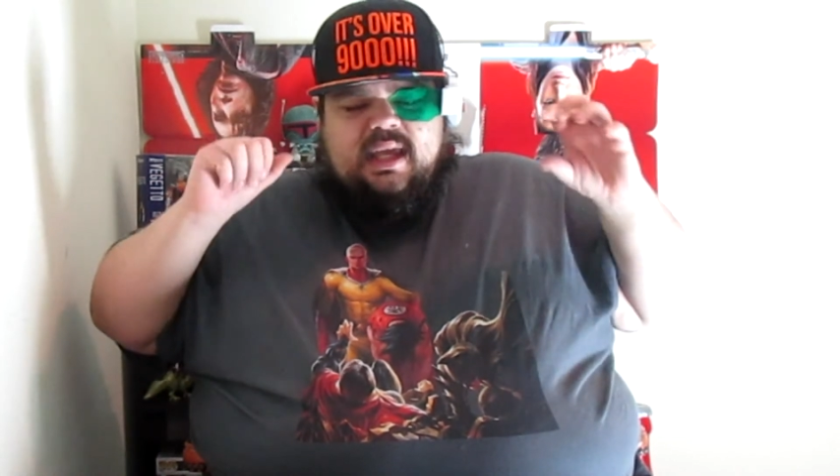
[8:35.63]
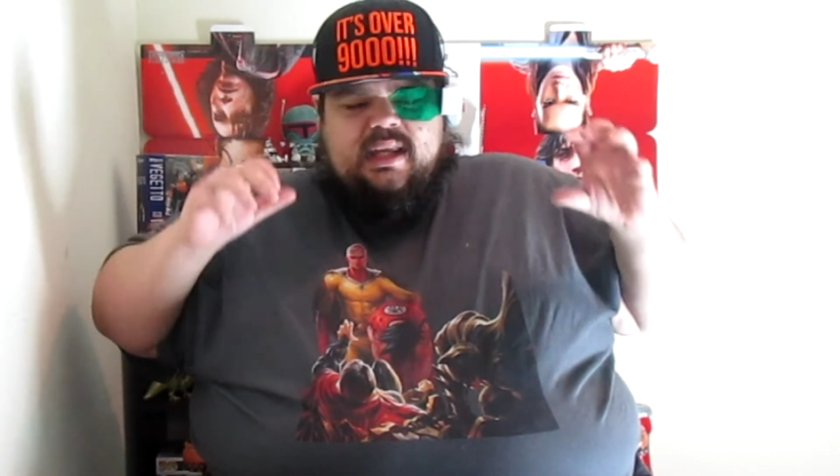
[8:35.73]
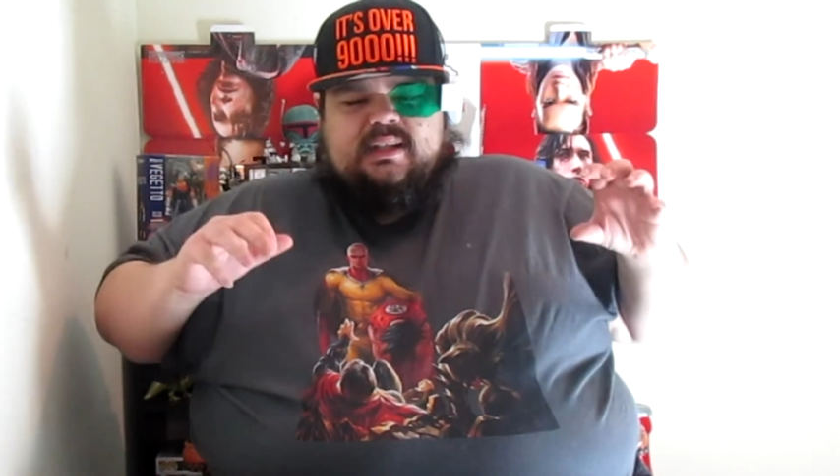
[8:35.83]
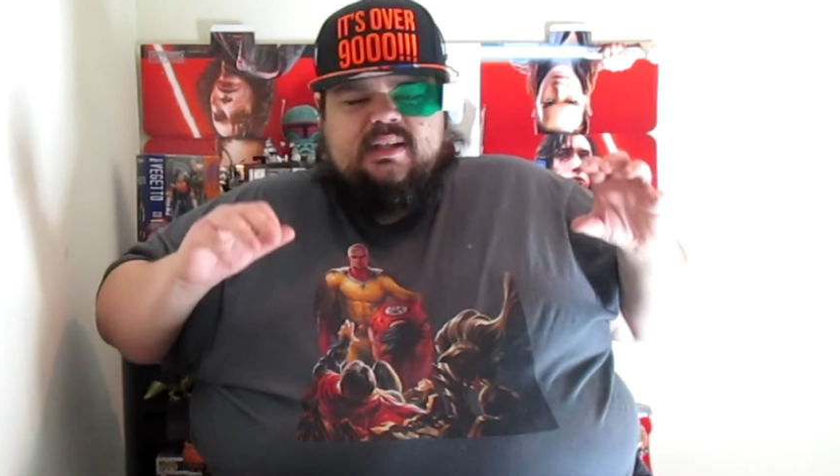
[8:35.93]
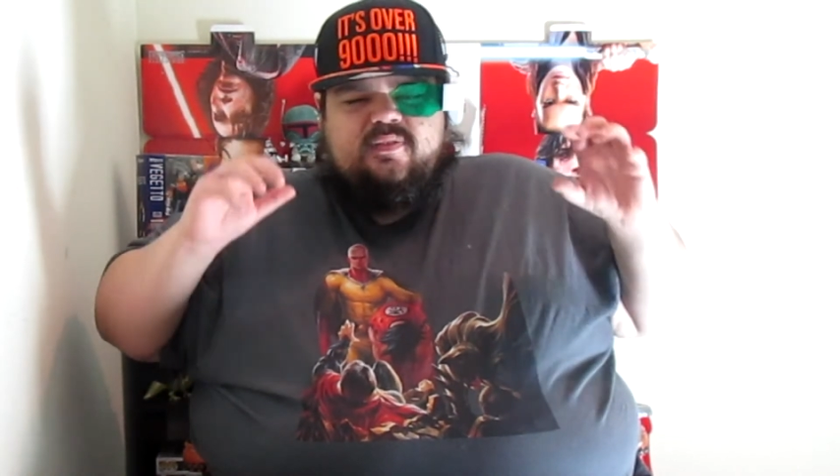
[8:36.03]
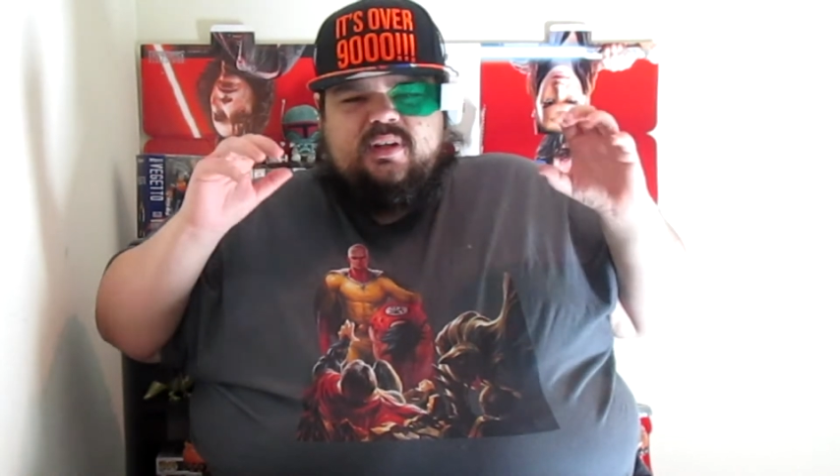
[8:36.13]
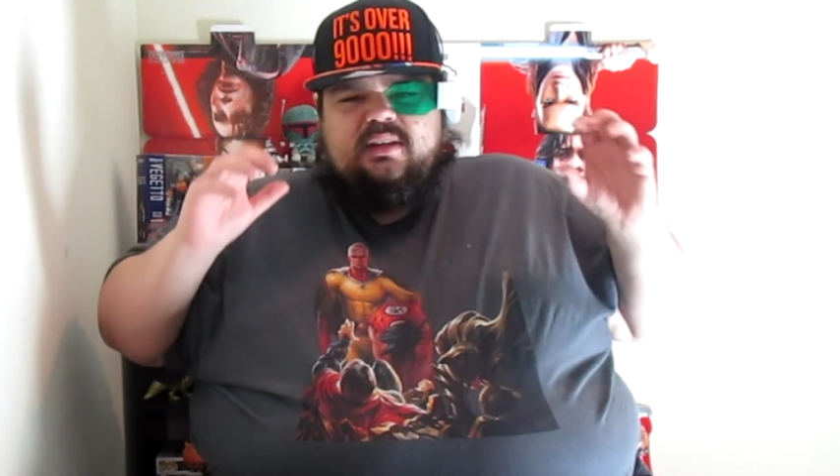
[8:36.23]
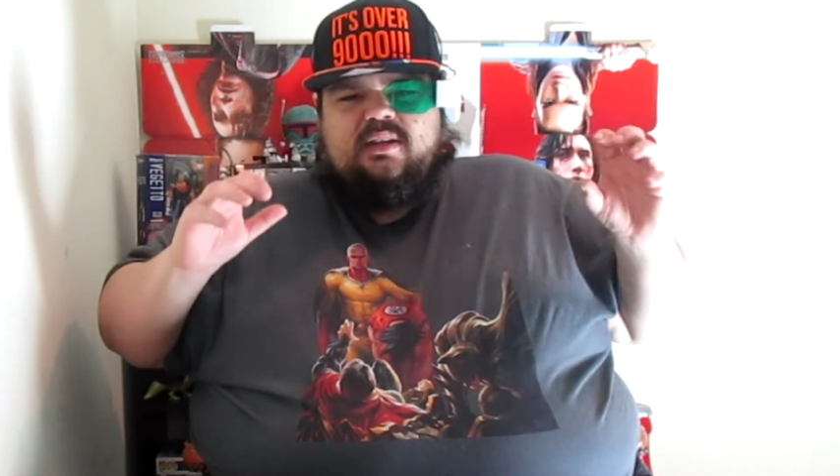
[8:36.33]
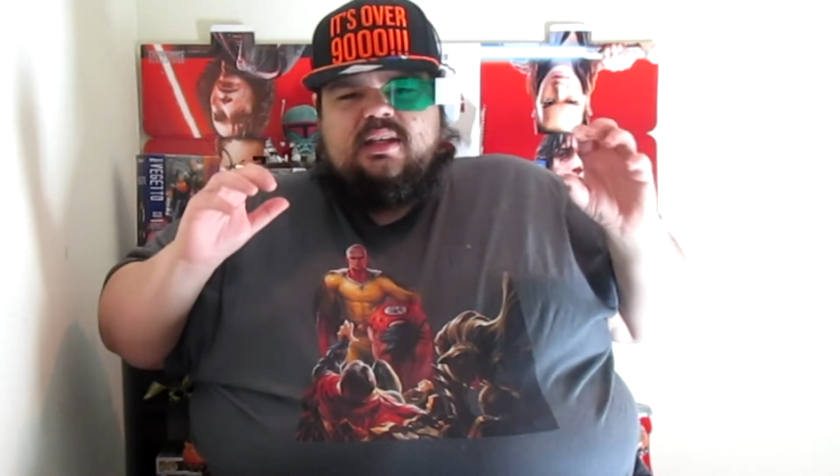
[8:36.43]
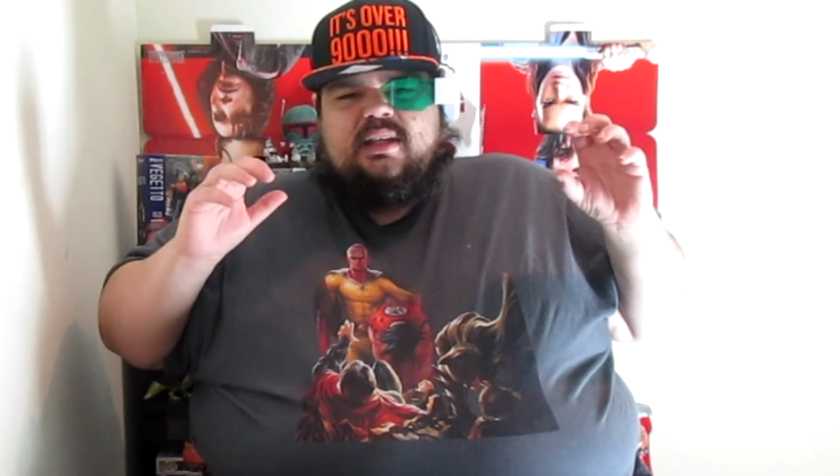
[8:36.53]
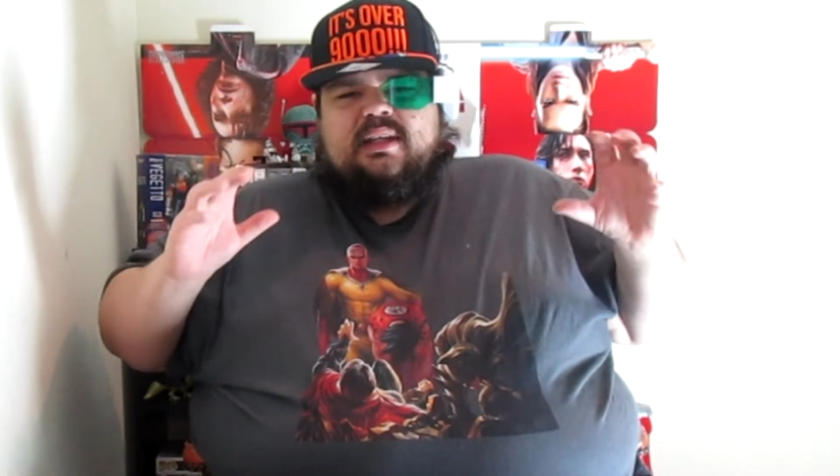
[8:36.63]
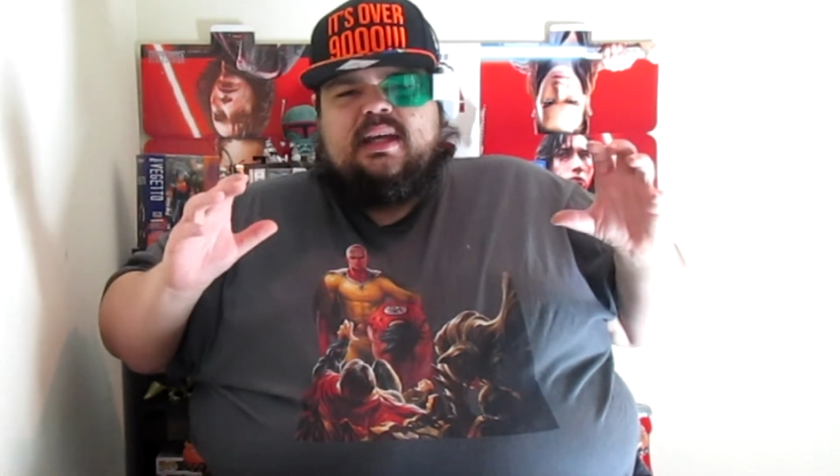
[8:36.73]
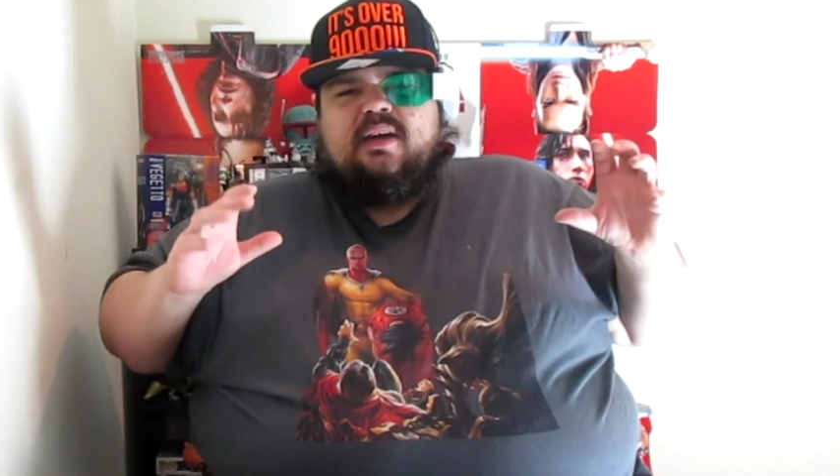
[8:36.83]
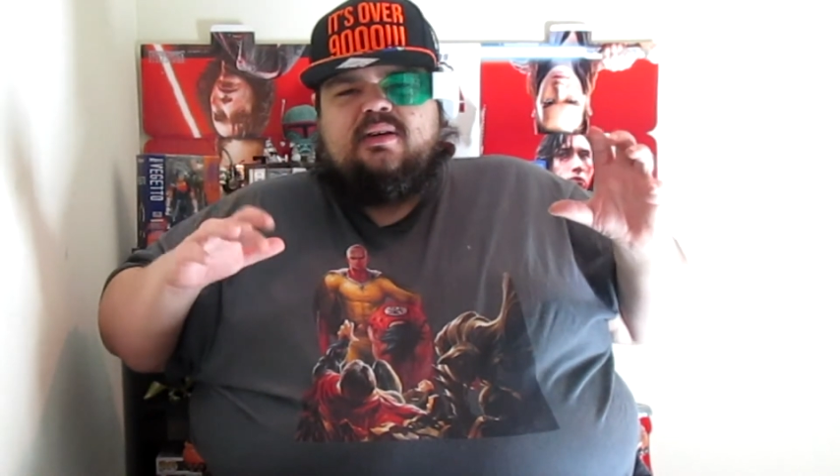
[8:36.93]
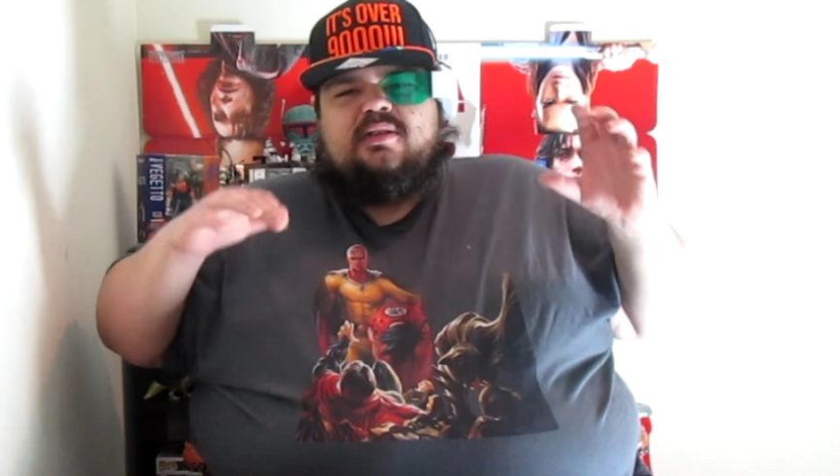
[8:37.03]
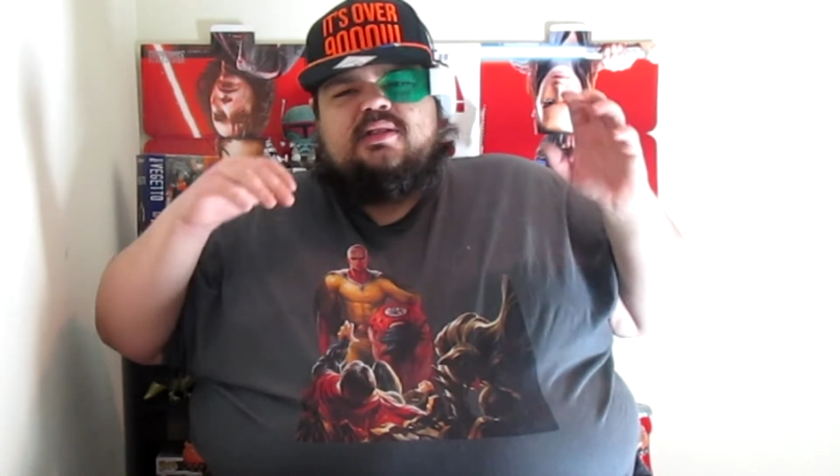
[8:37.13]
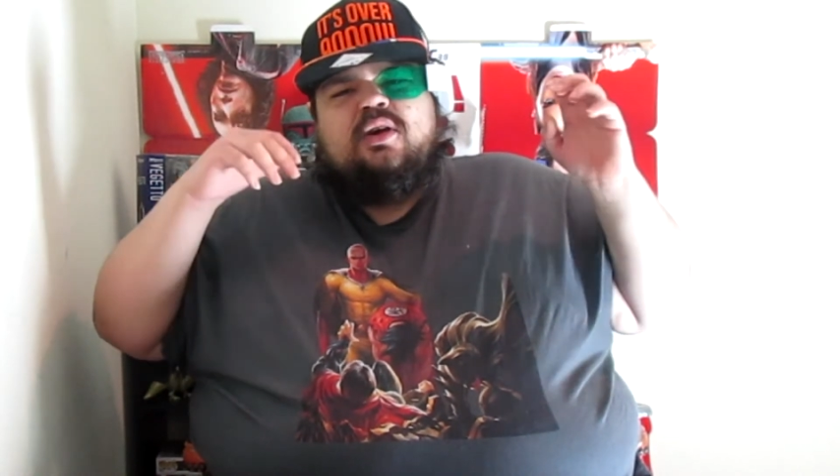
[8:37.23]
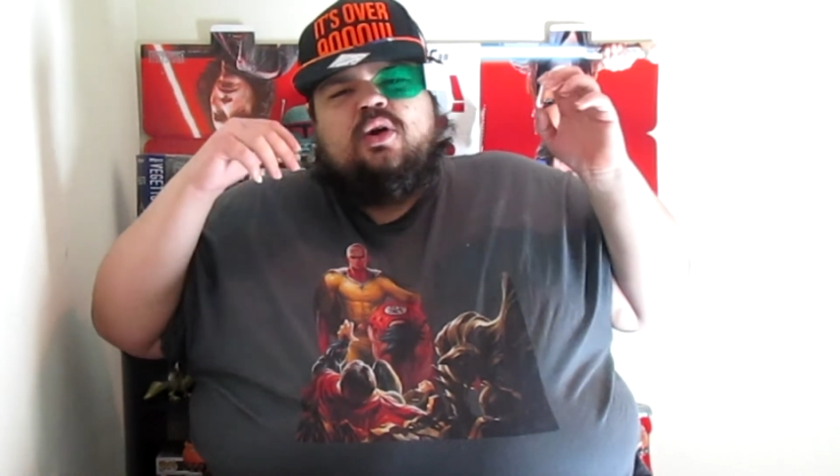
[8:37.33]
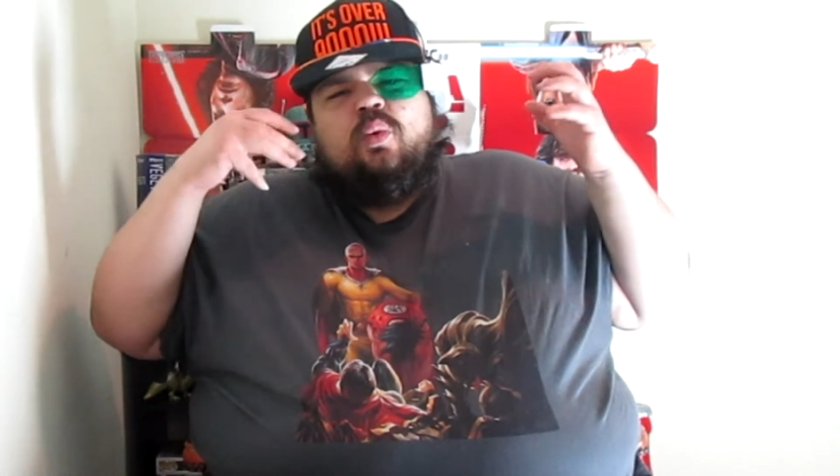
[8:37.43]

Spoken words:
and different looking characters.